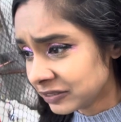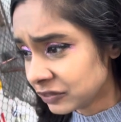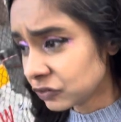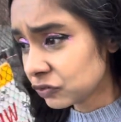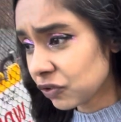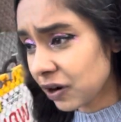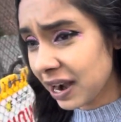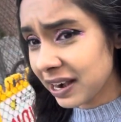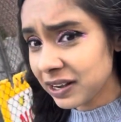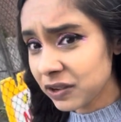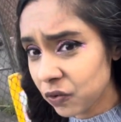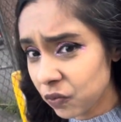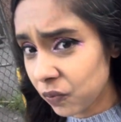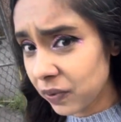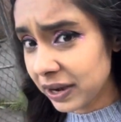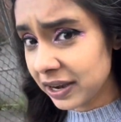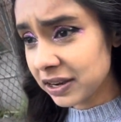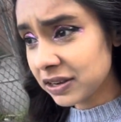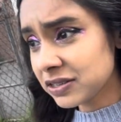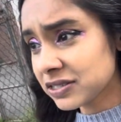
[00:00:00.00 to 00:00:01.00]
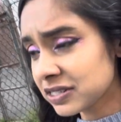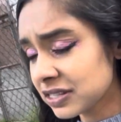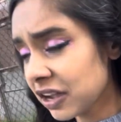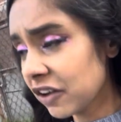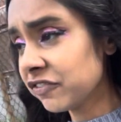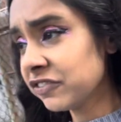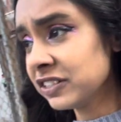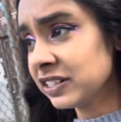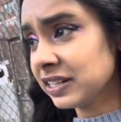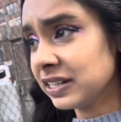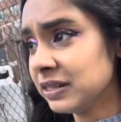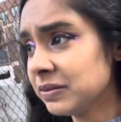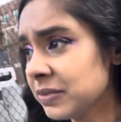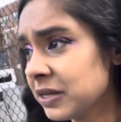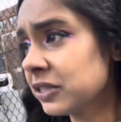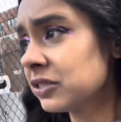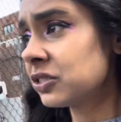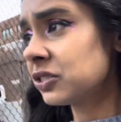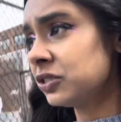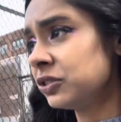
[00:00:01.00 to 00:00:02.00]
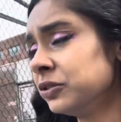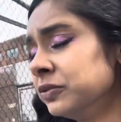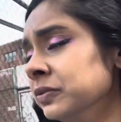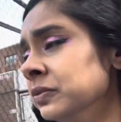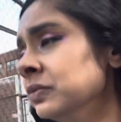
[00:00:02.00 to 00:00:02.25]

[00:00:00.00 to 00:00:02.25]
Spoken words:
writing weird stuff in the emails too.